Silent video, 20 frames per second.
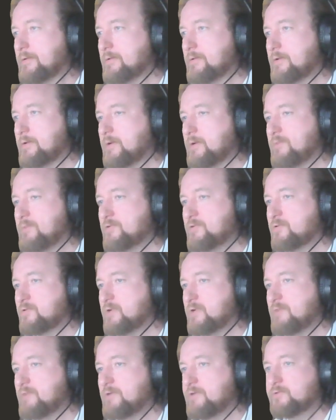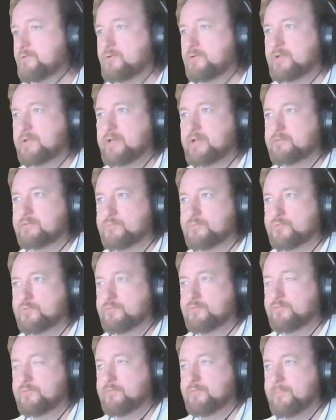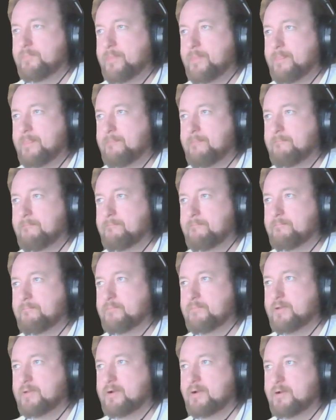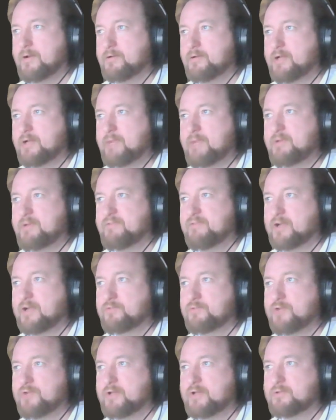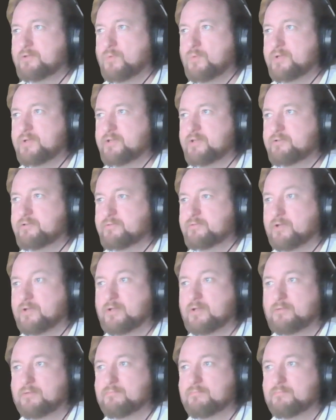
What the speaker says: However, I found it on the next move, and I am in fact threatening to win this knight.